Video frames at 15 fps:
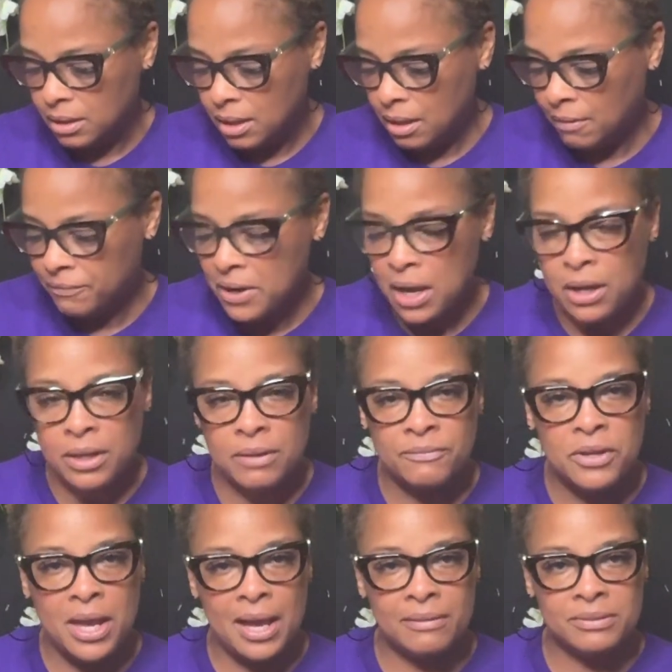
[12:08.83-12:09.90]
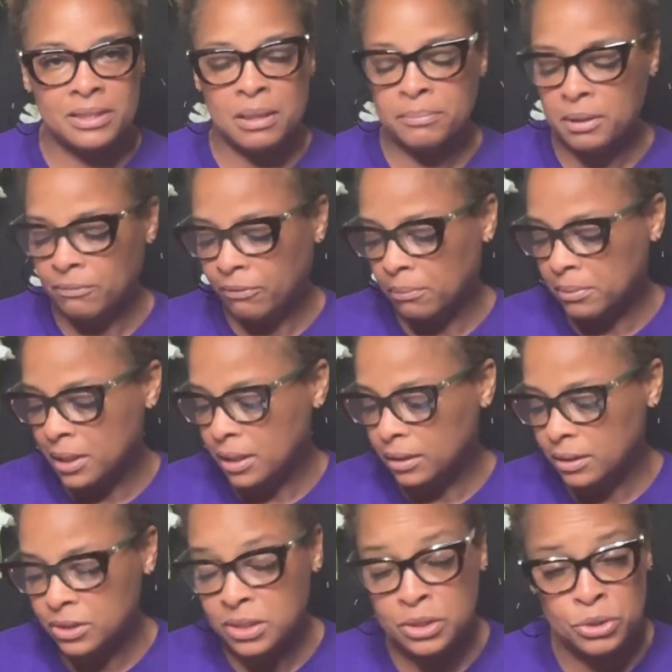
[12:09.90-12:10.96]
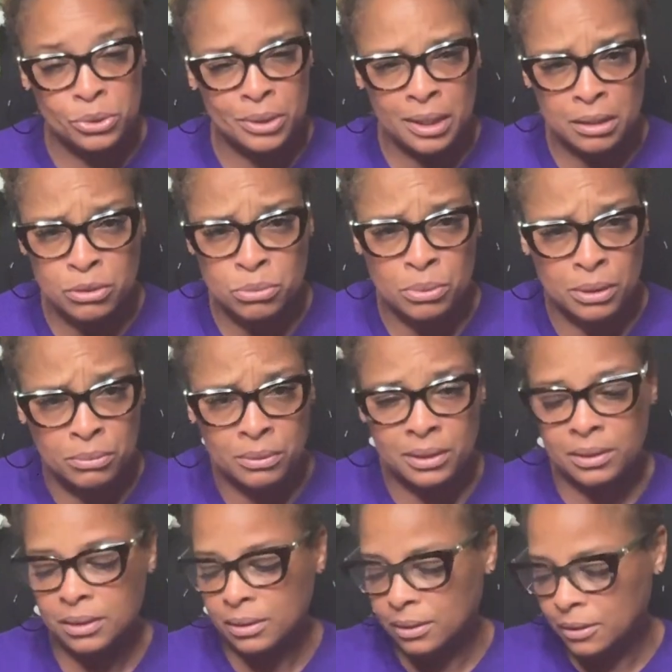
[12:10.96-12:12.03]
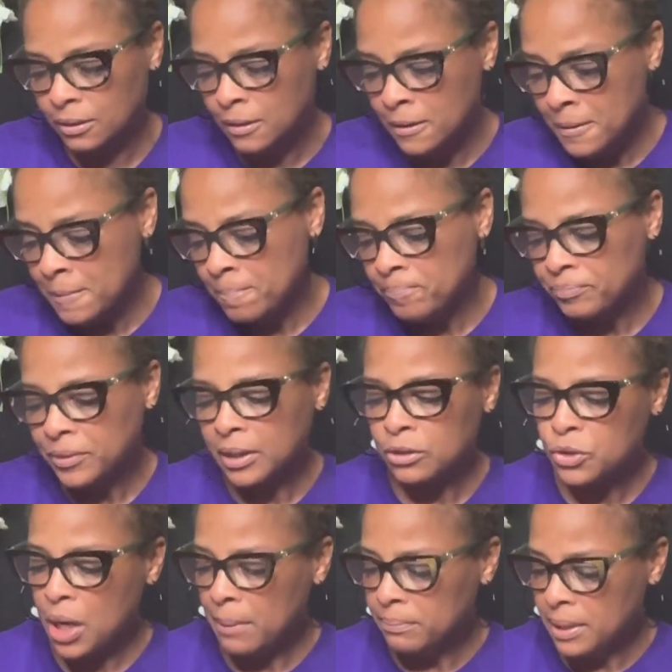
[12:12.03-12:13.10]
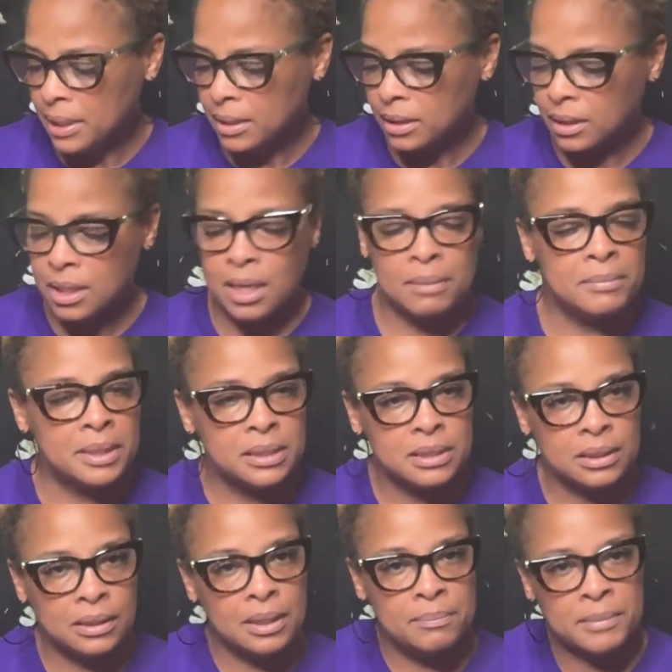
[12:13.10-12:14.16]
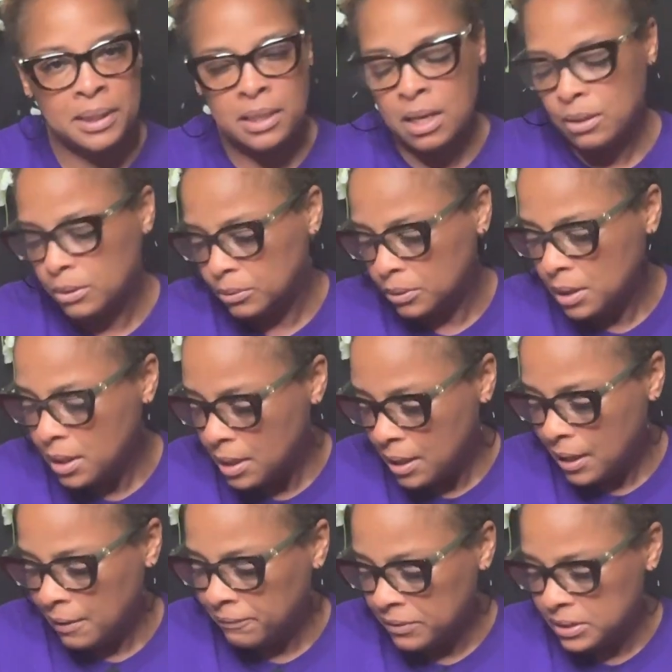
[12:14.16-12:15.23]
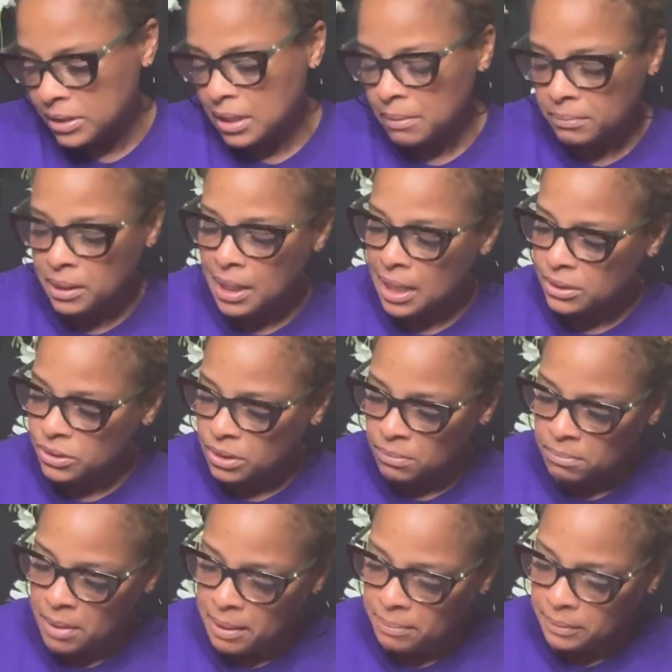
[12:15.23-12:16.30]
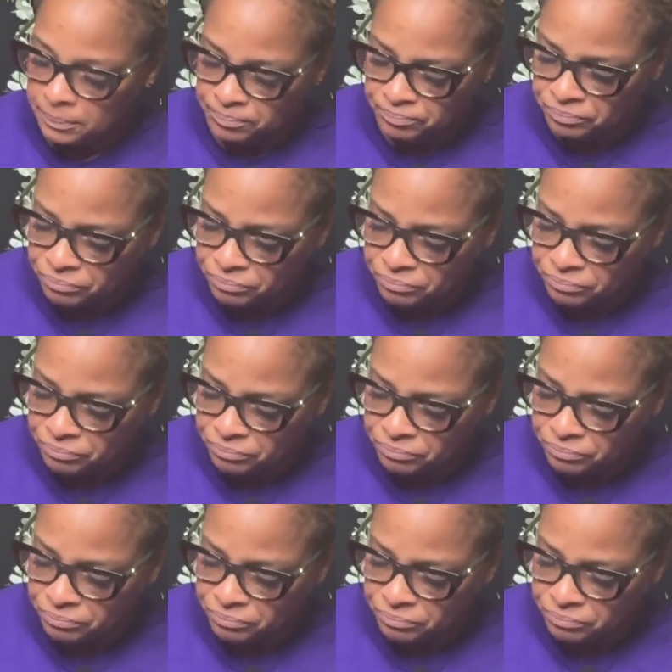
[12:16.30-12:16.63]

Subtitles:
If you have something from Cutledge that you think is really really good, drop that in the comments and let me know if it's something I should maybe